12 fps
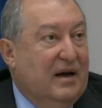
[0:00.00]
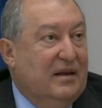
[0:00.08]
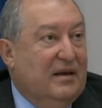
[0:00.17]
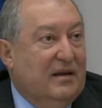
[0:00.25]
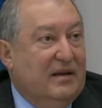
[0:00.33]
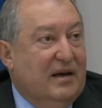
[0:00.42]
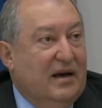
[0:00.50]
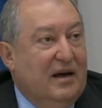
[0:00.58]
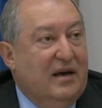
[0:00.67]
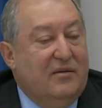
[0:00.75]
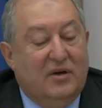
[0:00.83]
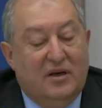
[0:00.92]
I think the
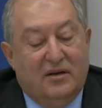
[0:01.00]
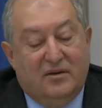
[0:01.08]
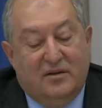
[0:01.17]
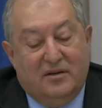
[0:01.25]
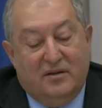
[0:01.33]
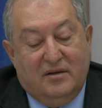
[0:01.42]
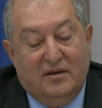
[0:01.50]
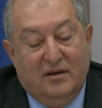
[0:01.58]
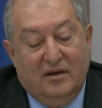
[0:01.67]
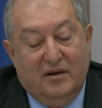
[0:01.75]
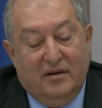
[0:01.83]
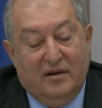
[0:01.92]
aim is
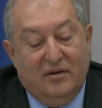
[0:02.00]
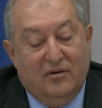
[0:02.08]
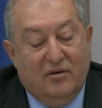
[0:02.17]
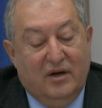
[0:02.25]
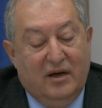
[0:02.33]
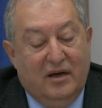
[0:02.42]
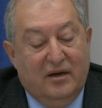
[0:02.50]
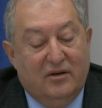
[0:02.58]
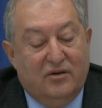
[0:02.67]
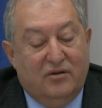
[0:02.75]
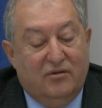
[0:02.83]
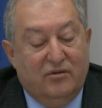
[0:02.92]
in the new
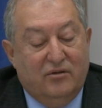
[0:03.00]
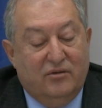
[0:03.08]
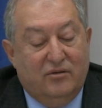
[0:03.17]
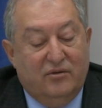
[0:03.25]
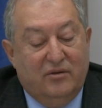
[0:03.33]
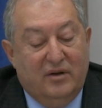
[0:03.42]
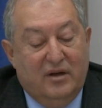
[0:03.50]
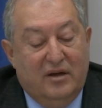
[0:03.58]
age to